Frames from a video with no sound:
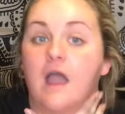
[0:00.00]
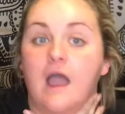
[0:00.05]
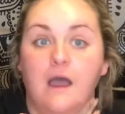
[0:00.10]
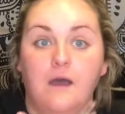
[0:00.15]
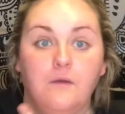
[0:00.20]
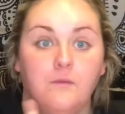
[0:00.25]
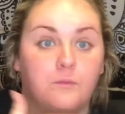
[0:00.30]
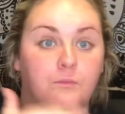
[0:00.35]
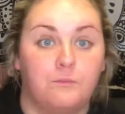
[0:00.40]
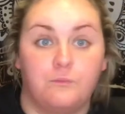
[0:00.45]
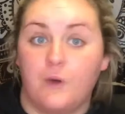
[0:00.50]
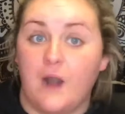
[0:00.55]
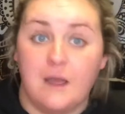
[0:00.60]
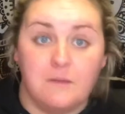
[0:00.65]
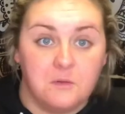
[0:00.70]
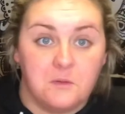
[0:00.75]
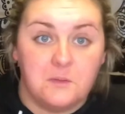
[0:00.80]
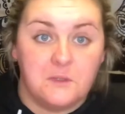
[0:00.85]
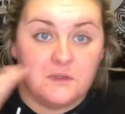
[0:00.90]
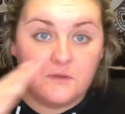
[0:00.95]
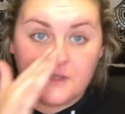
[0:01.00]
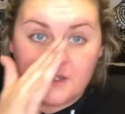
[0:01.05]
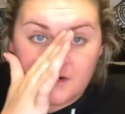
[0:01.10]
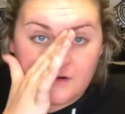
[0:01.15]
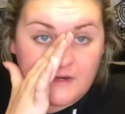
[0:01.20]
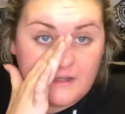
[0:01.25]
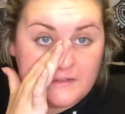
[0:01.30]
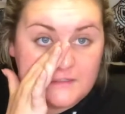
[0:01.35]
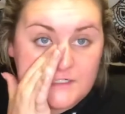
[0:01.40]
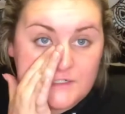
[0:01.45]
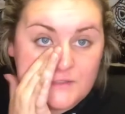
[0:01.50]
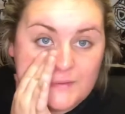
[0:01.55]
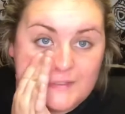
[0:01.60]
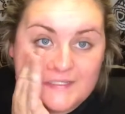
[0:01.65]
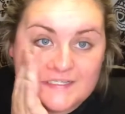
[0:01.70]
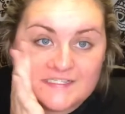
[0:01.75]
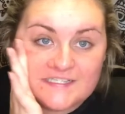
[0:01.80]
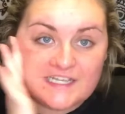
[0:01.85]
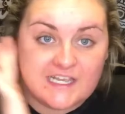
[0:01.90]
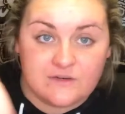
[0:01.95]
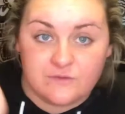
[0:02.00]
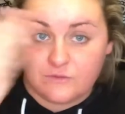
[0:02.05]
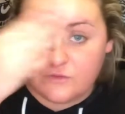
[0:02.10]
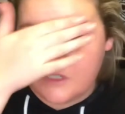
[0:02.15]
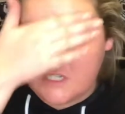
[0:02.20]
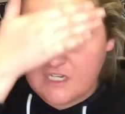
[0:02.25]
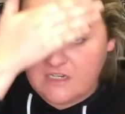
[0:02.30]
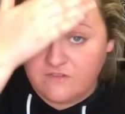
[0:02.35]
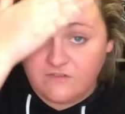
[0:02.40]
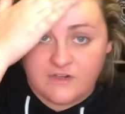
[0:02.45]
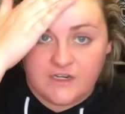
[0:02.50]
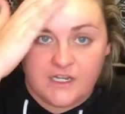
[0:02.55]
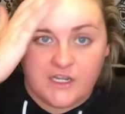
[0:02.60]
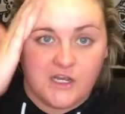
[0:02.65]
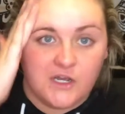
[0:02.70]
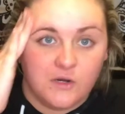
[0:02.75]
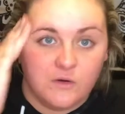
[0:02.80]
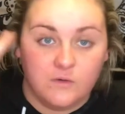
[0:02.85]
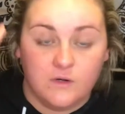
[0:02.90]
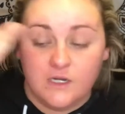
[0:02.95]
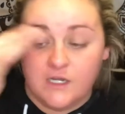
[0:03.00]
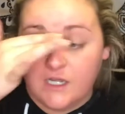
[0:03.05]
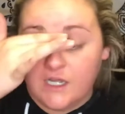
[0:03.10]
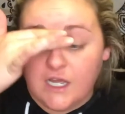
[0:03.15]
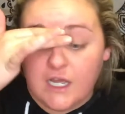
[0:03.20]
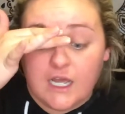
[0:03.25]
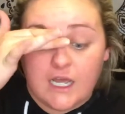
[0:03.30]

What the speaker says: I probably will get around to doing a skin routine video